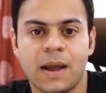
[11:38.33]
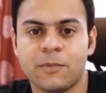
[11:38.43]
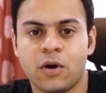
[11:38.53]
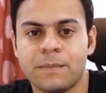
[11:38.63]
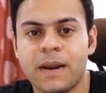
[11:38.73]

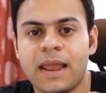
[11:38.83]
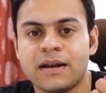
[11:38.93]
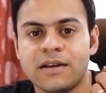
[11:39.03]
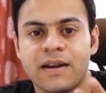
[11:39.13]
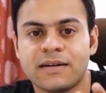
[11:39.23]
I'm not
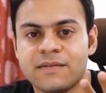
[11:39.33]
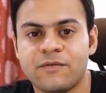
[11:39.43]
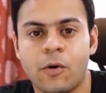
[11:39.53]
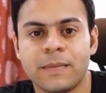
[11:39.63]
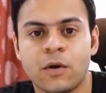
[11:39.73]
applying a direct
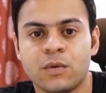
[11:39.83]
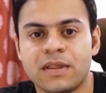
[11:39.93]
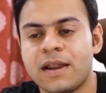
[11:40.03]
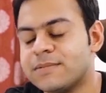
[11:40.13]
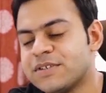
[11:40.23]
formula over
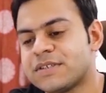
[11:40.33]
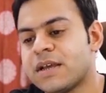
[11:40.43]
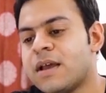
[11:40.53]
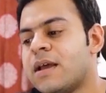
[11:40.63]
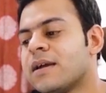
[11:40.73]
there. I'm
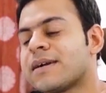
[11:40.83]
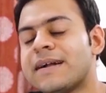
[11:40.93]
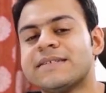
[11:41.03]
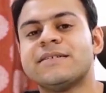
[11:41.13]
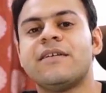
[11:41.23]
just
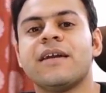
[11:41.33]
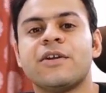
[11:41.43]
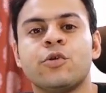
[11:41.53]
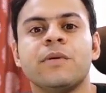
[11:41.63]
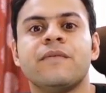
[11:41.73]
considering
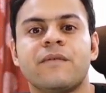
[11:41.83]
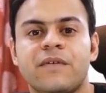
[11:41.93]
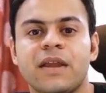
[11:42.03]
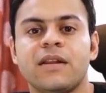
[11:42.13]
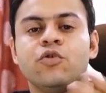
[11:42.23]
it to be
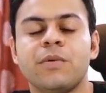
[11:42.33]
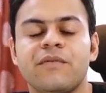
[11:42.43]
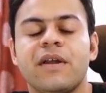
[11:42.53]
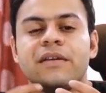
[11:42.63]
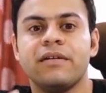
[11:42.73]
15 to
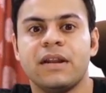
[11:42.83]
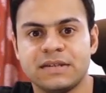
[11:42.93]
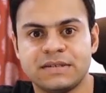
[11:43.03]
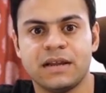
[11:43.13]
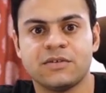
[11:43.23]
be very
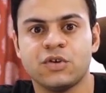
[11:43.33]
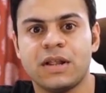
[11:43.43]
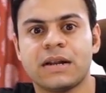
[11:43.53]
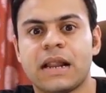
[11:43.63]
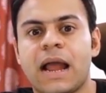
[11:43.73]
realistic, so
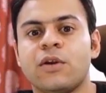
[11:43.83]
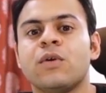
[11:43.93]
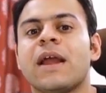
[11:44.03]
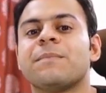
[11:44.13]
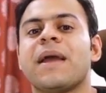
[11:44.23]
that I
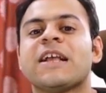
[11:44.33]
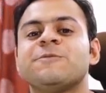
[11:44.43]
don't get my